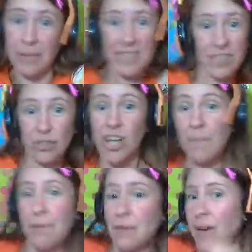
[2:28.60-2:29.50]
They're
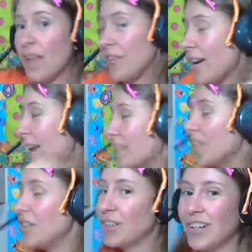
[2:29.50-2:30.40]
jumping around. They're acting
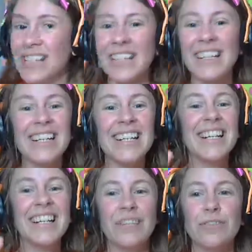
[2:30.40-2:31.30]
all crazy.
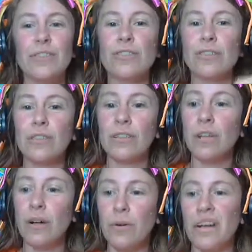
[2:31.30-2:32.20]
If you
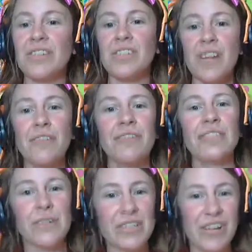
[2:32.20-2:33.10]
lower and soften
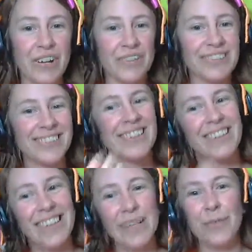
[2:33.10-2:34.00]
your tone,
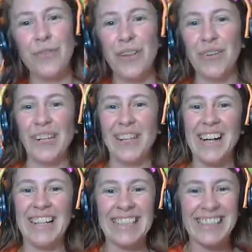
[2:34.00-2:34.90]
they will follow
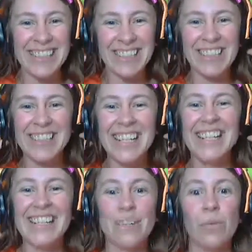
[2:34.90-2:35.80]
along and
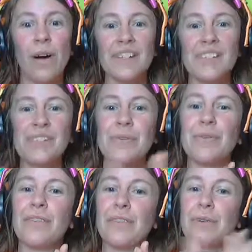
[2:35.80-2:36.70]
want to do it
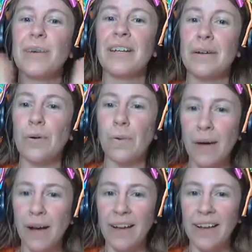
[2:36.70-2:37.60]
with you in a
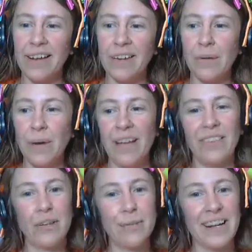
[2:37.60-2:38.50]
quieter way.
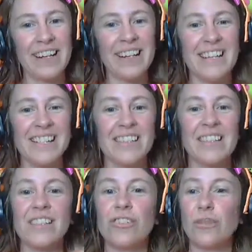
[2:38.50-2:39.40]
They'll recognize that the
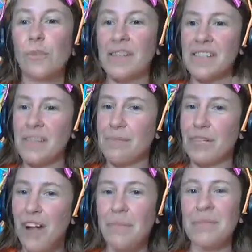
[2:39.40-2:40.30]
teacher wants them to
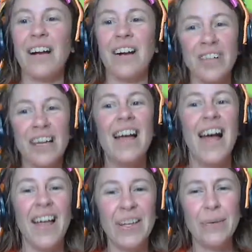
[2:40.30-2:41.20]
calm down,
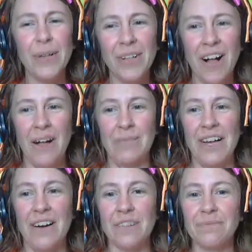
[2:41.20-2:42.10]
and they will calm
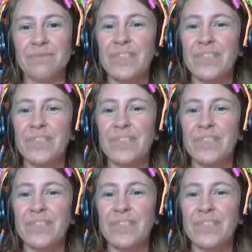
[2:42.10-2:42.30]
down.